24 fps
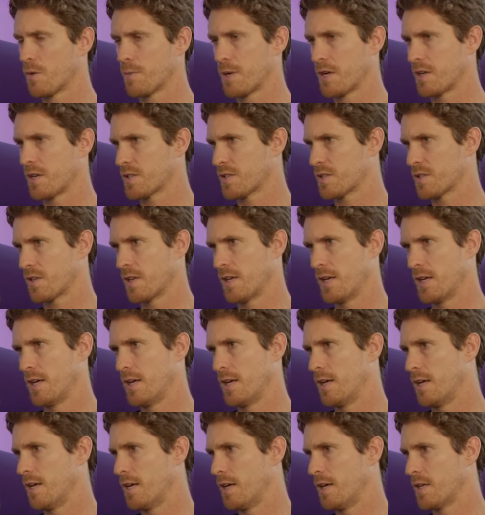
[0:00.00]
but
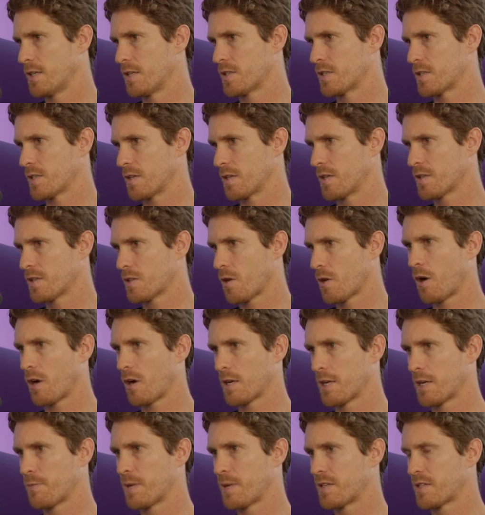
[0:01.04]
it's
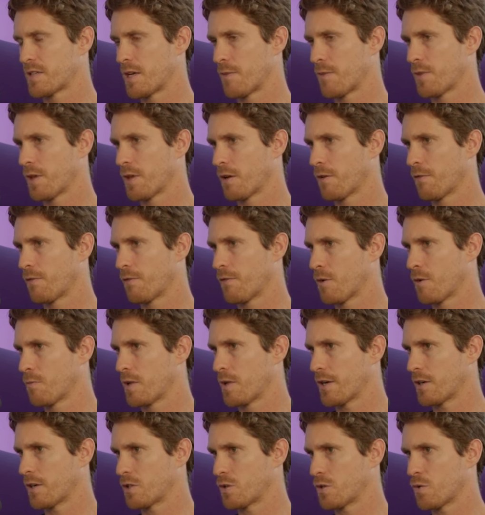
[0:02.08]
historically been something from
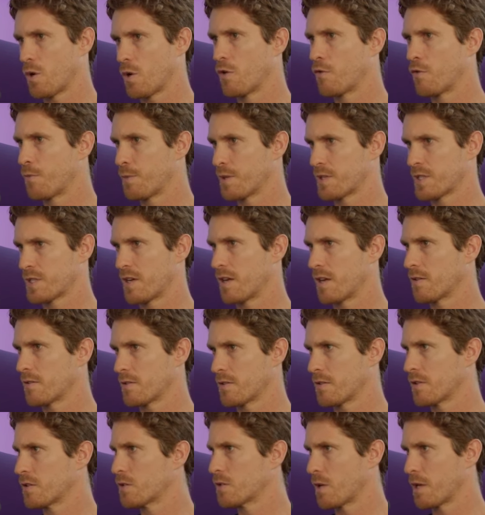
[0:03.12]
like 12%
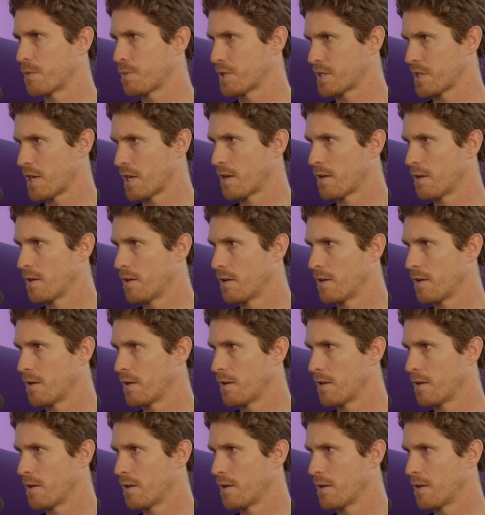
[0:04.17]
to 20%